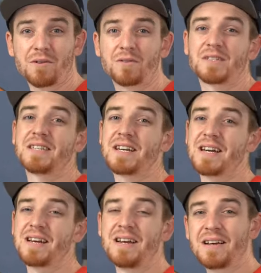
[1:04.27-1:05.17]
hours a
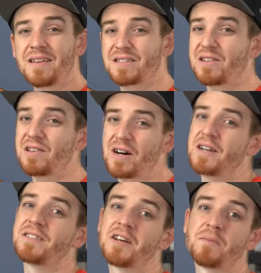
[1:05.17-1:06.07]
day. That's a
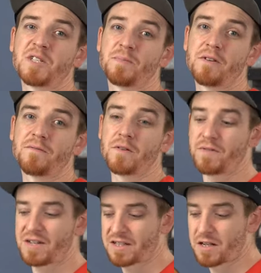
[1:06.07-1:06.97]
lot of time to spend in front
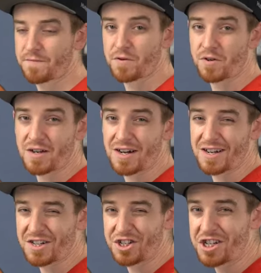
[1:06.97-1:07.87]
of a desk. And if you've
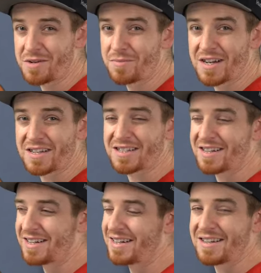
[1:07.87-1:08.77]
got a cheap
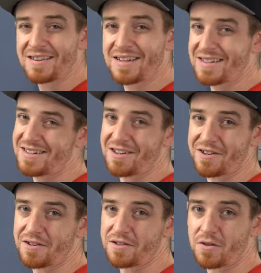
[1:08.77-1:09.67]
desk, that's
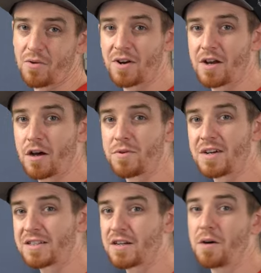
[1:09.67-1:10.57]
not good. So I wanna help you
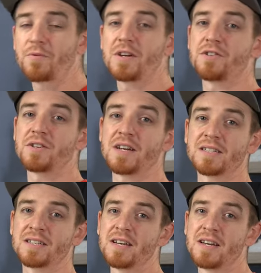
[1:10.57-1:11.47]
guys upgrade your
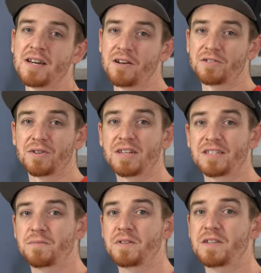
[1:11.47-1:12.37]
desk and also
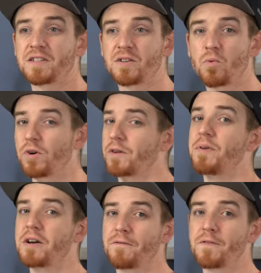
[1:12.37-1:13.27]
get something that's gonna work
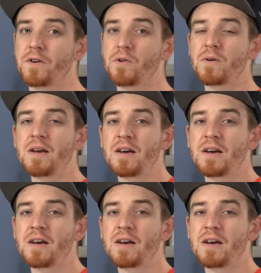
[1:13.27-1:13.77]
better for you.